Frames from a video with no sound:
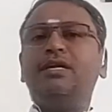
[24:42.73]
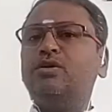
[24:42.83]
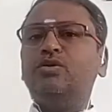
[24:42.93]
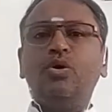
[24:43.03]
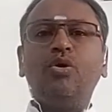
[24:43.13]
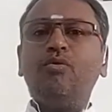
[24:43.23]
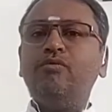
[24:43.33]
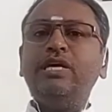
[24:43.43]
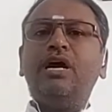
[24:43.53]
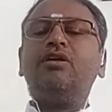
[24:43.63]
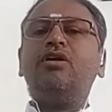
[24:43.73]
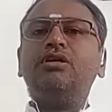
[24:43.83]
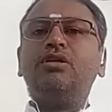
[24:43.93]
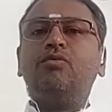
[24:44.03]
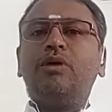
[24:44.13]
no, we are not
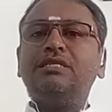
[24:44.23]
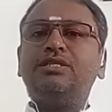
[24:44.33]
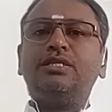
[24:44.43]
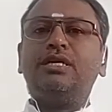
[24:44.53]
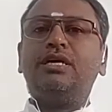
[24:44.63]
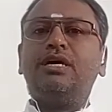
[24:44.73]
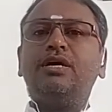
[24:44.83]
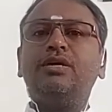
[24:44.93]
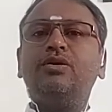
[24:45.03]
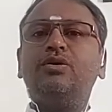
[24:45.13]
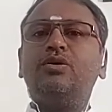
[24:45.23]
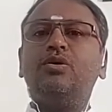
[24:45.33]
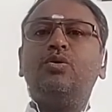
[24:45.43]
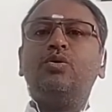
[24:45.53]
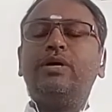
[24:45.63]
the ones,
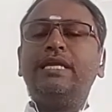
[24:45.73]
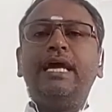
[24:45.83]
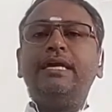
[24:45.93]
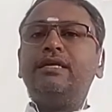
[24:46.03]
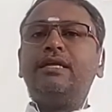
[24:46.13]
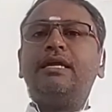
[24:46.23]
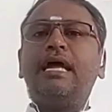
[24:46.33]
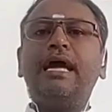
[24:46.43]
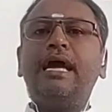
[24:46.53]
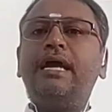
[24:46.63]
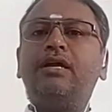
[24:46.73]
who created the riot,